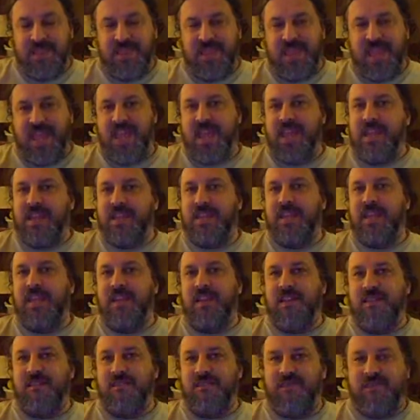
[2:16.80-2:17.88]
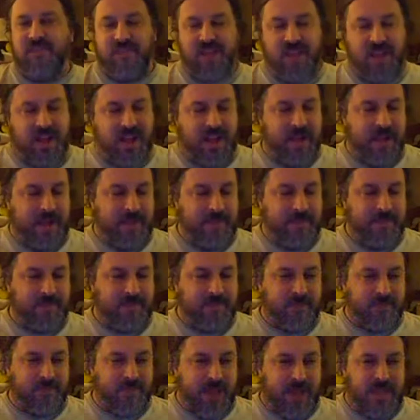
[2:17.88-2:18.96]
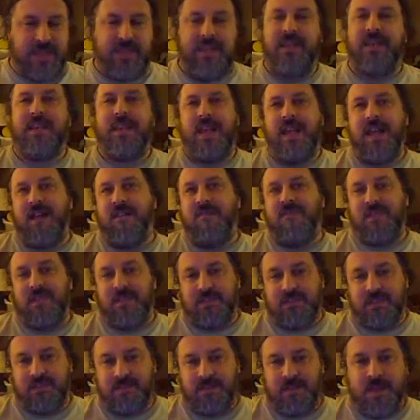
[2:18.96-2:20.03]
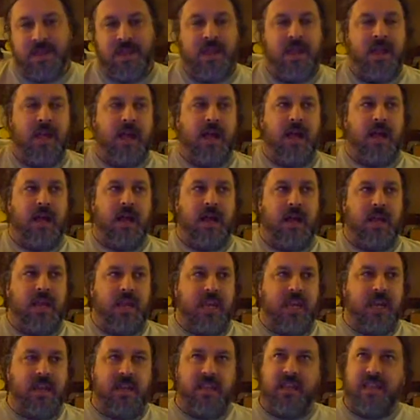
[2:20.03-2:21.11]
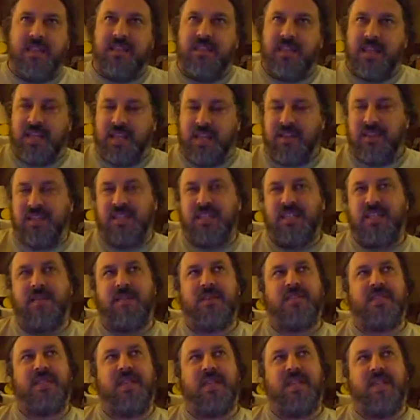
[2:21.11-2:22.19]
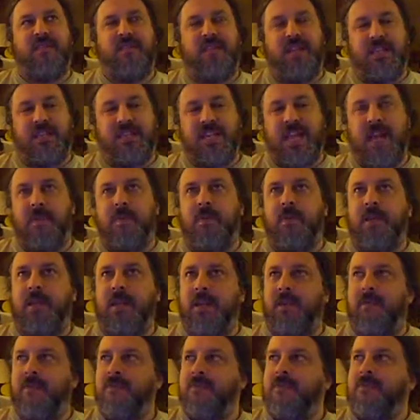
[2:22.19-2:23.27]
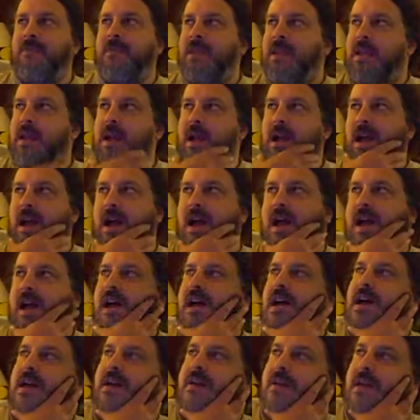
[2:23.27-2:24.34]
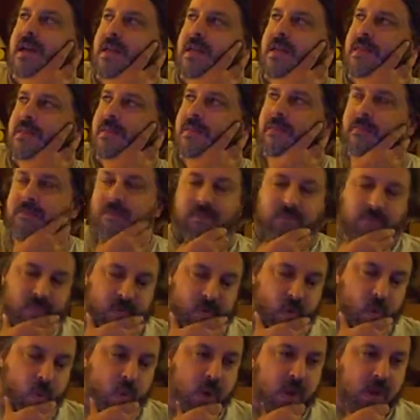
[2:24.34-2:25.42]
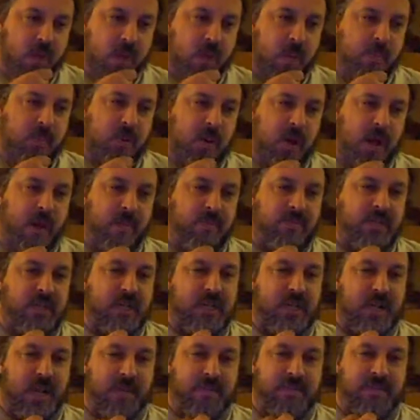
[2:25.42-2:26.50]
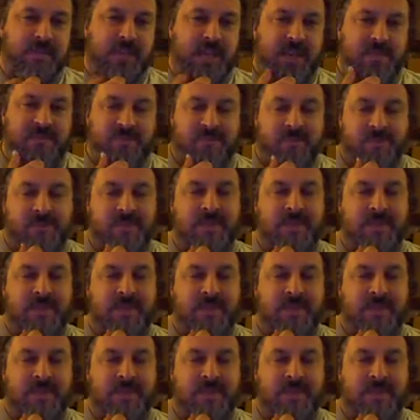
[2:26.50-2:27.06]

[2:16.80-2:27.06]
than if uh, I didn't have this. Uh, it, let's say give, give an example here. Uh, one of the problems that comes in